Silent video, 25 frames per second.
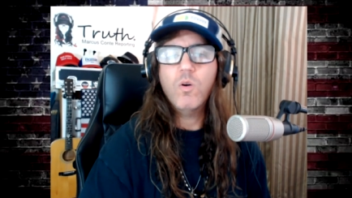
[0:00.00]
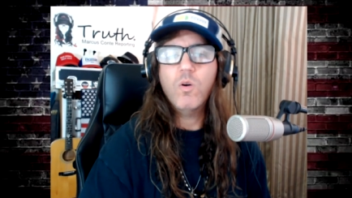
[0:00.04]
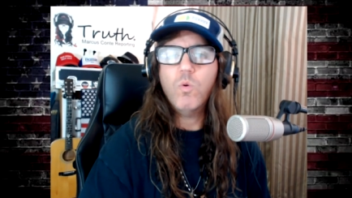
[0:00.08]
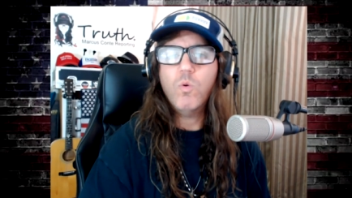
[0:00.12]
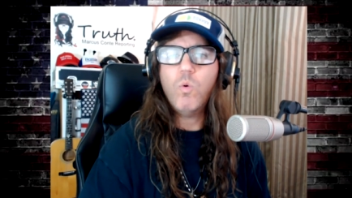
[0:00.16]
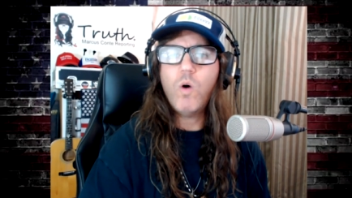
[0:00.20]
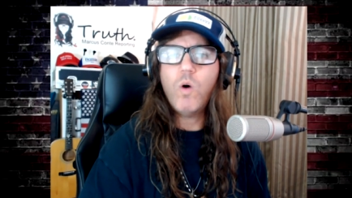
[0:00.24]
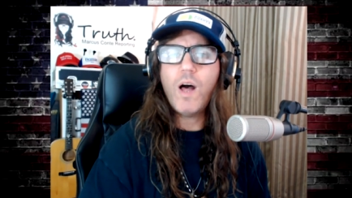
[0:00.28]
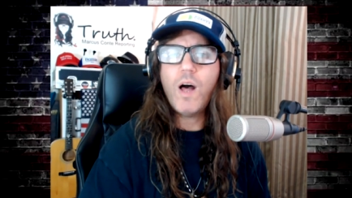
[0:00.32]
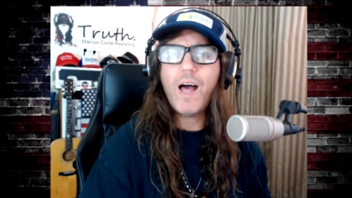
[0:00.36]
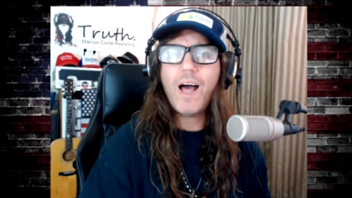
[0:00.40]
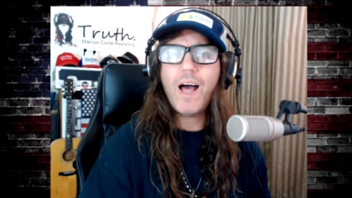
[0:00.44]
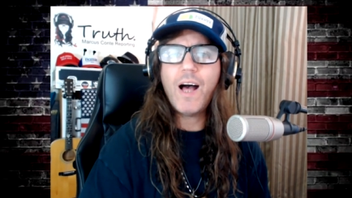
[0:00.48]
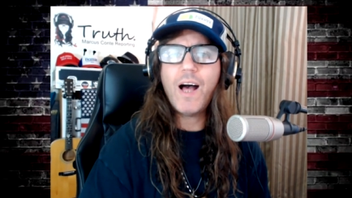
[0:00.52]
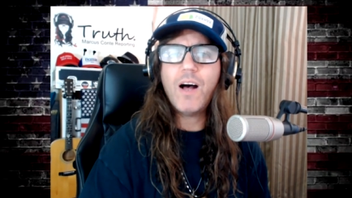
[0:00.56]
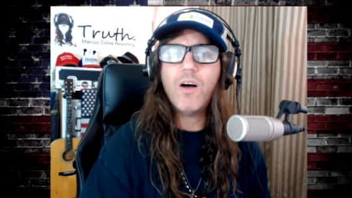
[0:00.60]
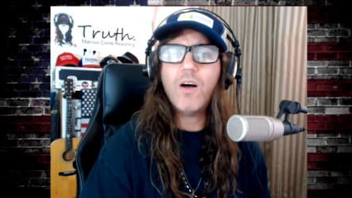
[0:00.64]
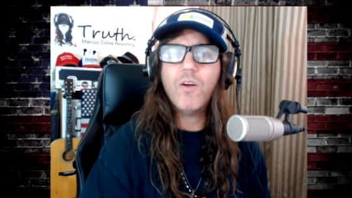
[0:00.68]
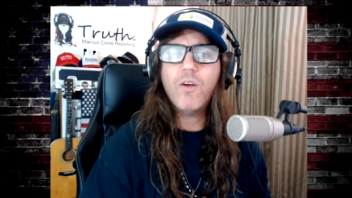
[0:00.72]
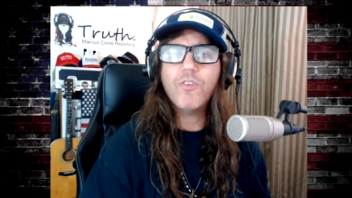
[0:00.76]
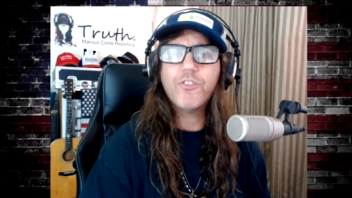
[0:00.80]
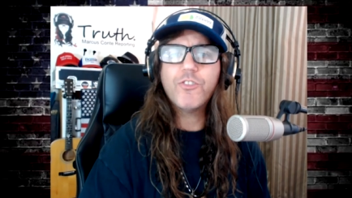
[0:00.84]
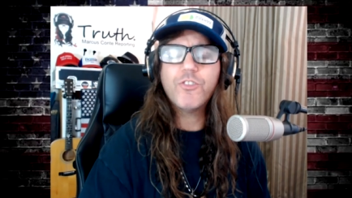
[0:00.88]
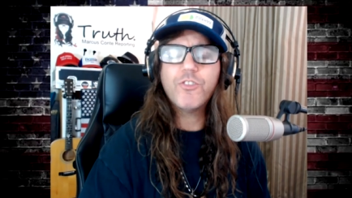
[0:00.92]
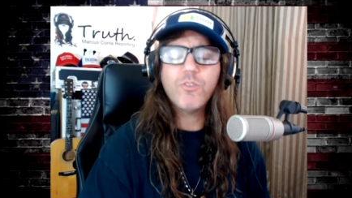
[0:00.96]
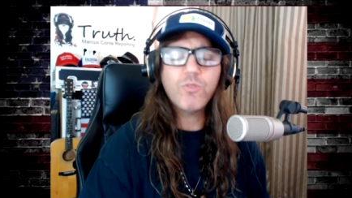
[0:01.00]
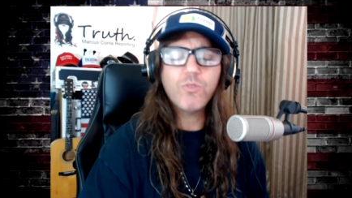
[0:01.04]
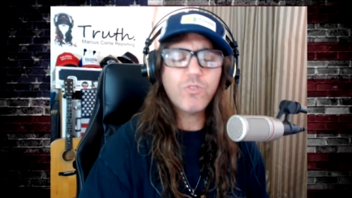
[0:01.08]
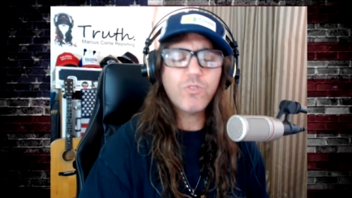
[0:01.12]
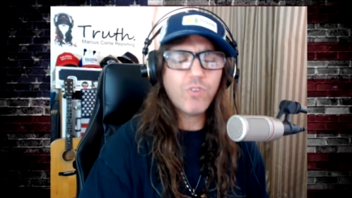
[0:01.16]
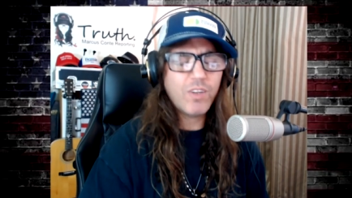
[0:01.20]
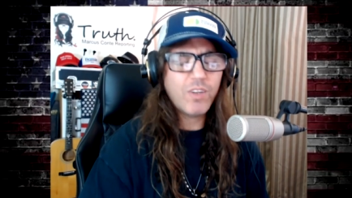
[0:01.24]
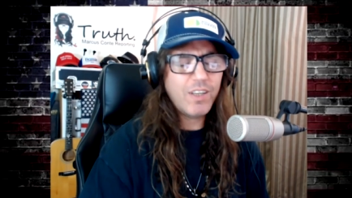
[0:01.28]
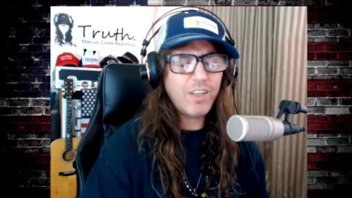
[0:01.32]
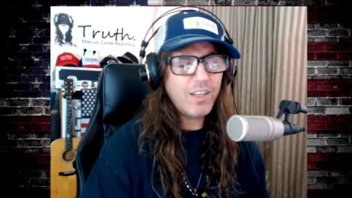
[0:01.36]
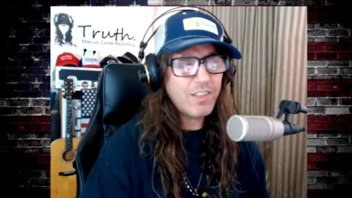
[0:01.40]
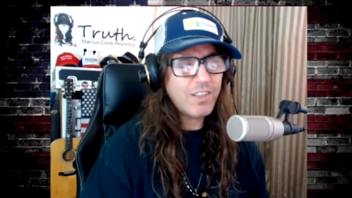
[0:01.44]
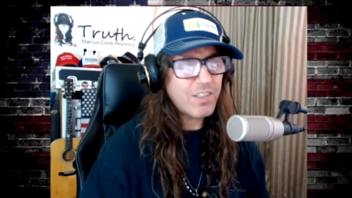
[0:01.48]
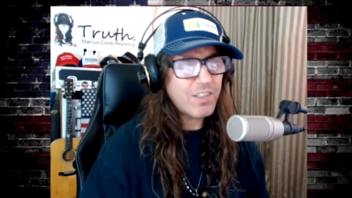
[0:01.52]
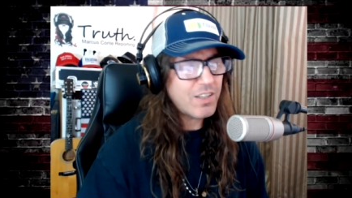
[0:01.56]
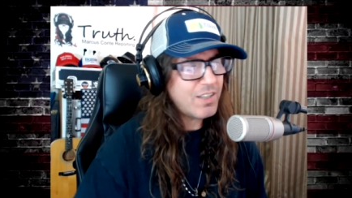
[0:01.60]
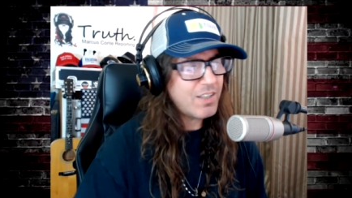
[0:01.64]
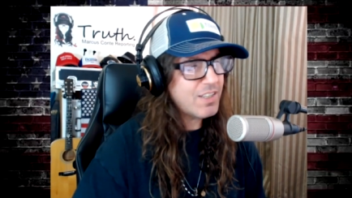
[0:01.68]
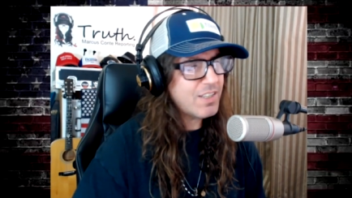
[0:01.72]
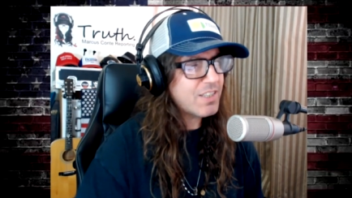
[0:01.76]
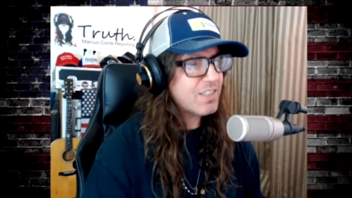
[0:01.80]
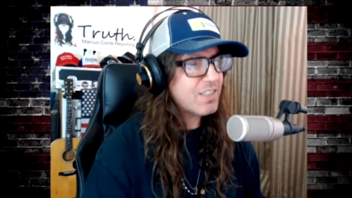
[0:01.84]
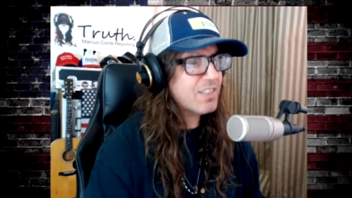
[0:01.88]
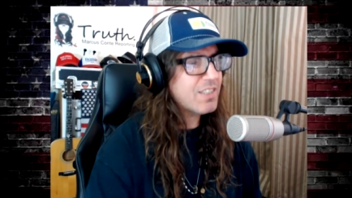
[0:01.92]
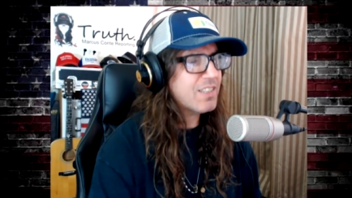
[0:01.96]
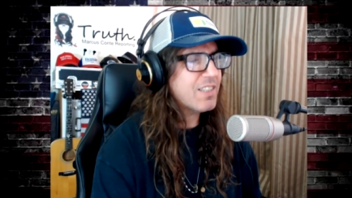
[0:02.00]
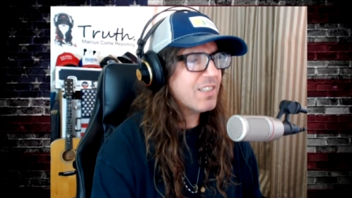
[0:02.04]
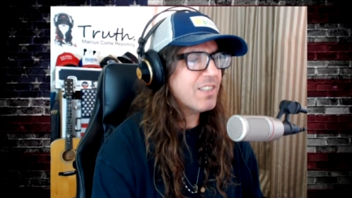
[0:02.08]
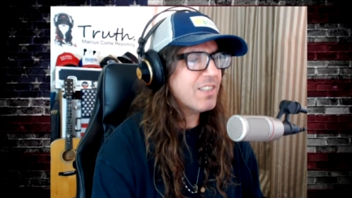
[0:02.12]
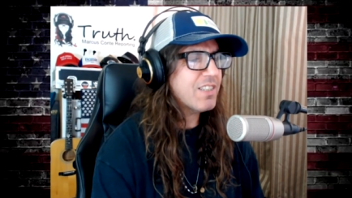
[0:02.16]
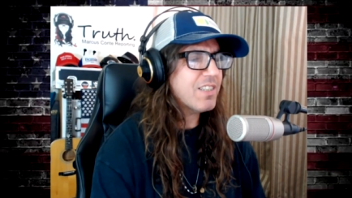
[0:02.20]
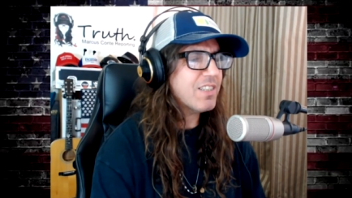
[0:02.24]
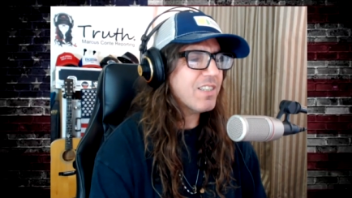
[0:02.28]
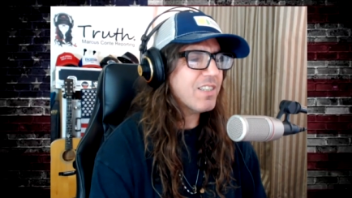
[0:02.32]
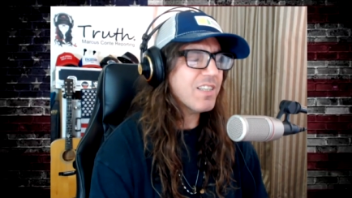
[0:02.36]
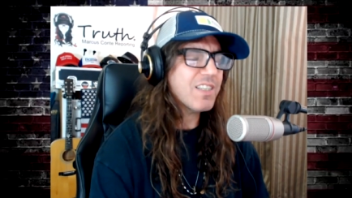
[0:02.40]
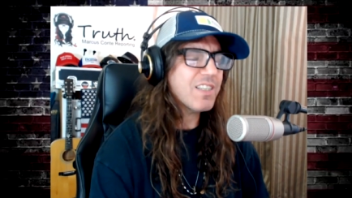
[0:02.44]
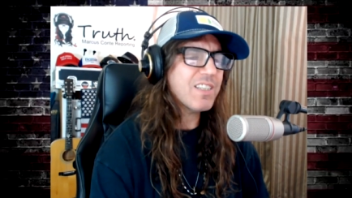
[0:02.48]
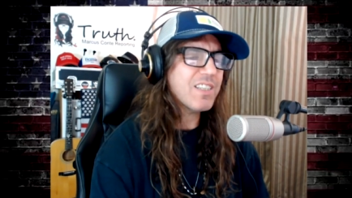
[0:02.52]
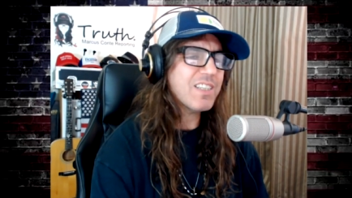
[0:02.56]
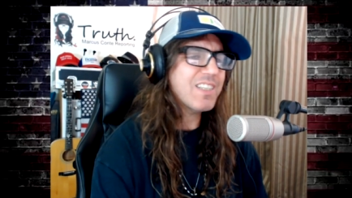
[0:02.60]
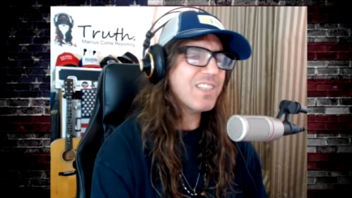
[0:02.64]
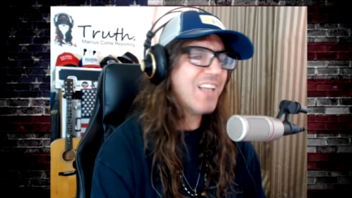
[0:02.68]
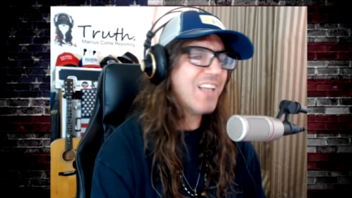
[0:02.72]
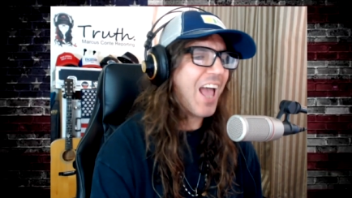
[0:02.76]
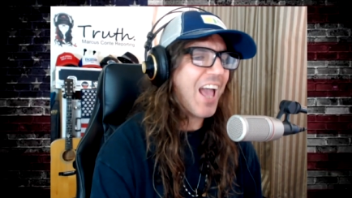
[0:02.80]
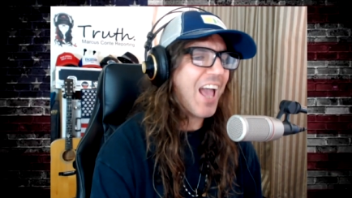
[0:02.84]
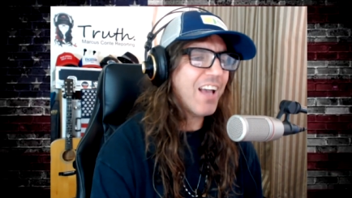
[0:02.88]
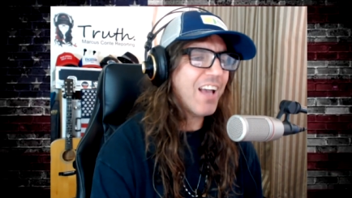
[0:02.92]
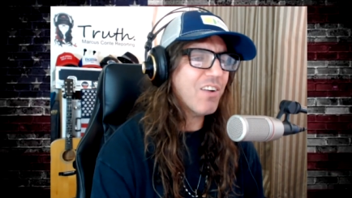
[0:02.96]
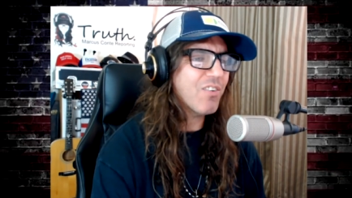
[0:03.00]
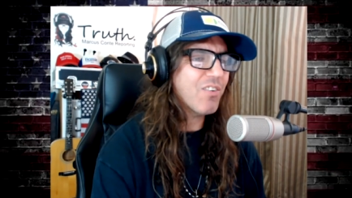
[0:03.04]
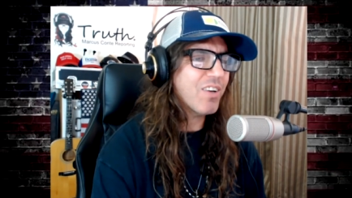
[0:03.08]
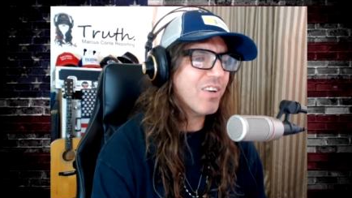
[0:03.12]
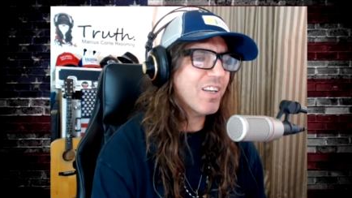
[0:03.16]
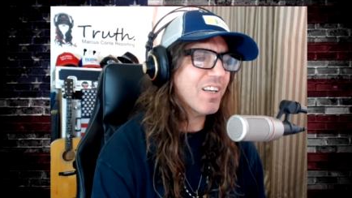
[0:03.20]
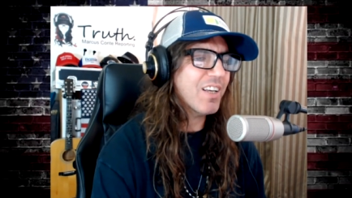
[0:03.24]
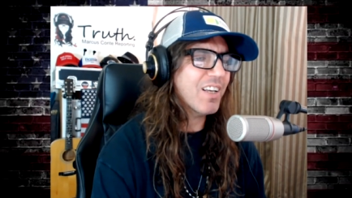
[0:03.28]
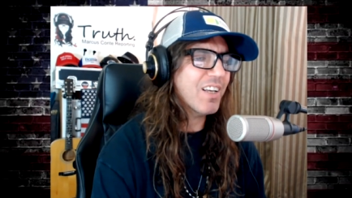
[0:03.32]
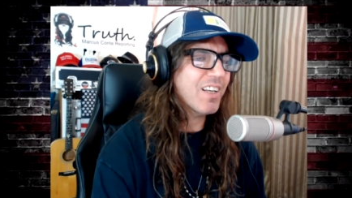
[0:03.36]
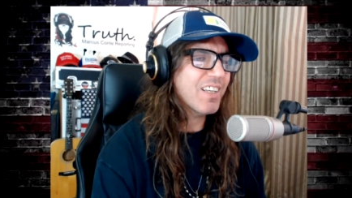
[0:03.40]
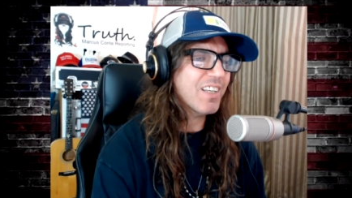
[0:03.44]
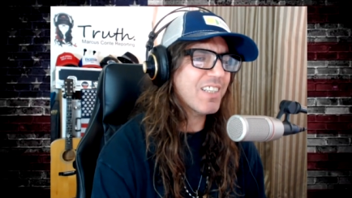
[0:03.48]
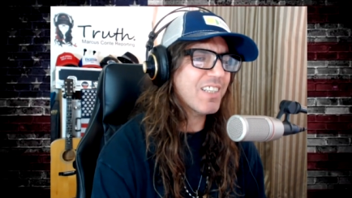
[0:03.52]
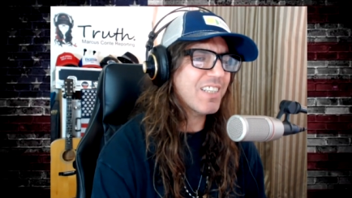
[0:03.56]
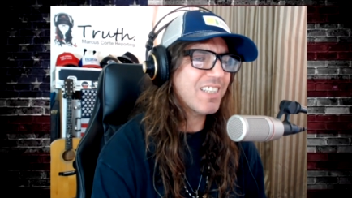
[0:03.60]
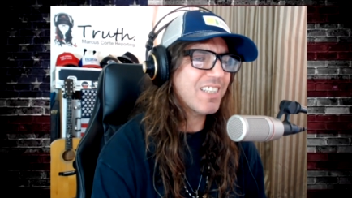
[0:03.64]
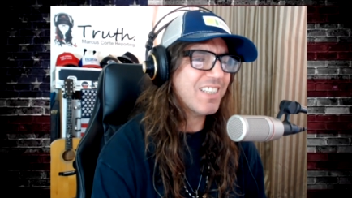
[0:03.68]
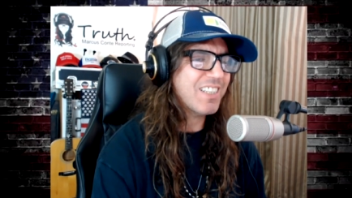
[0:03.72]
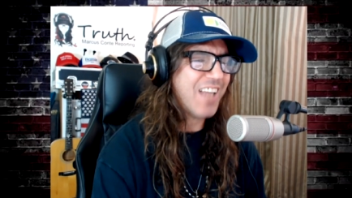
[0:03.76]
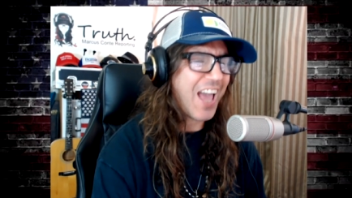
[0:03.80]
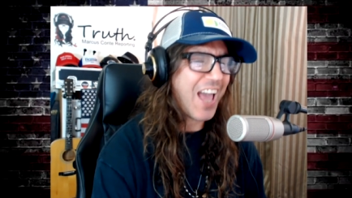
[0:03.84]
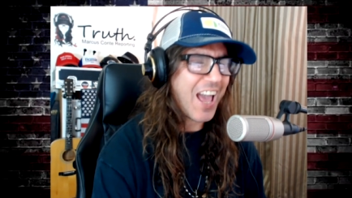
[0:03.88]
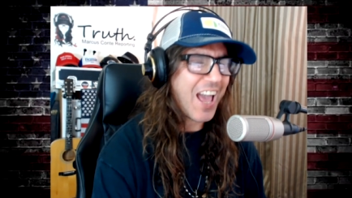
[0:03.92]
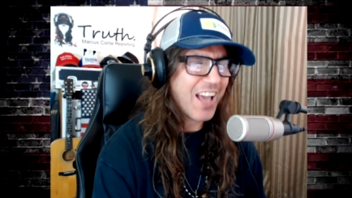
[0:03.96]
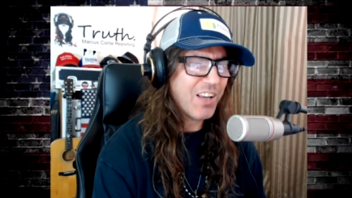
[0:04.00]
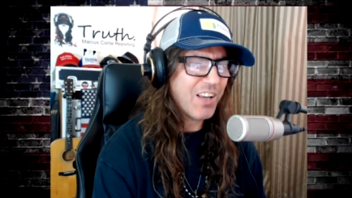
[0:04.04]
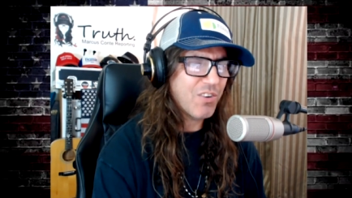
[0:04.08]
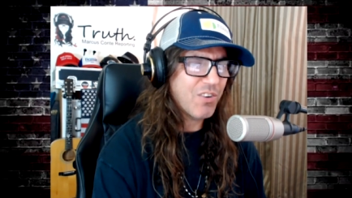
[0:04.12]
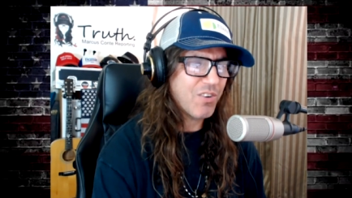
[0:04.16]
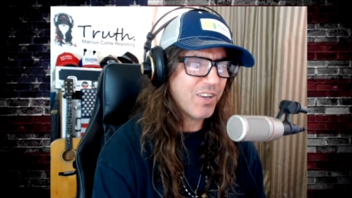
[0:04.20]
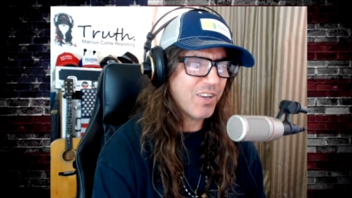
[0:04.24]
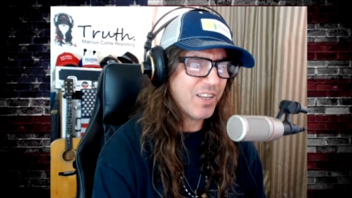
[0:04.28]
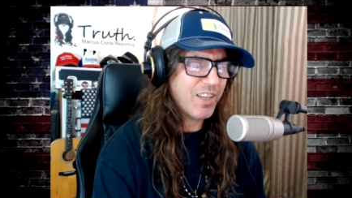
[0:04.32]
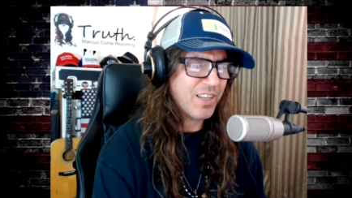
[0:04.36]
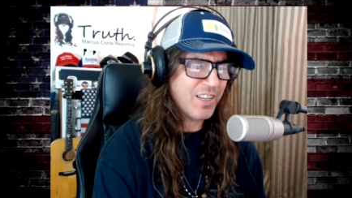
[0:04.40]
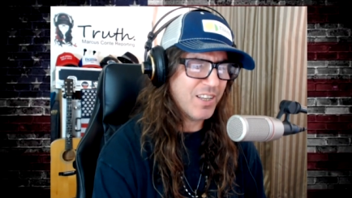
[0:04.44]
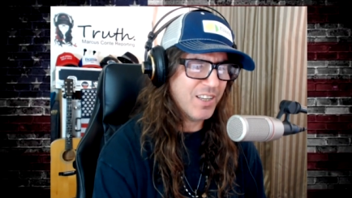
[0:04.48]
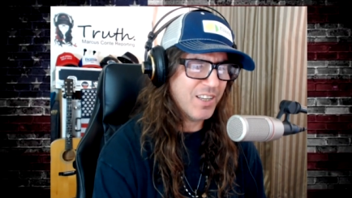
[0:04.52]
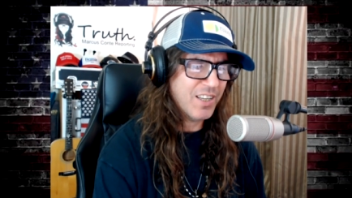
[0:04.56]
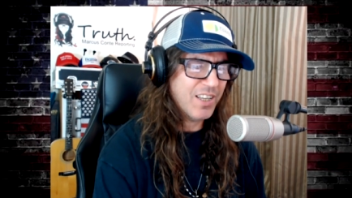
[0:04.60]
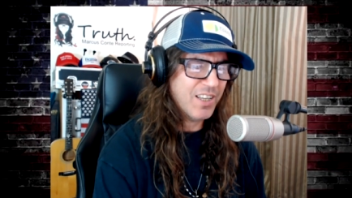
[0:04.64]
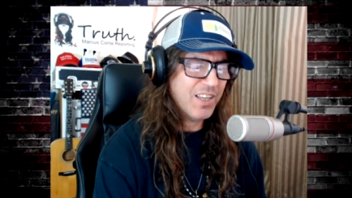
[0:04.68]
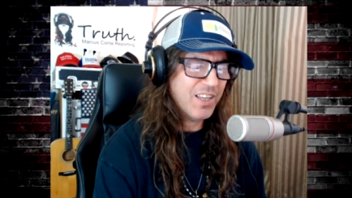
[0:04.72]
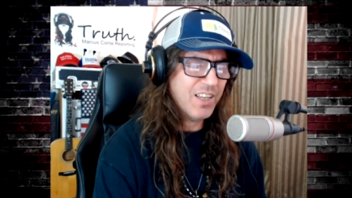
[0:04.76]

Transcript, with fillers: Wow. So it's, it's just a staggering, staggering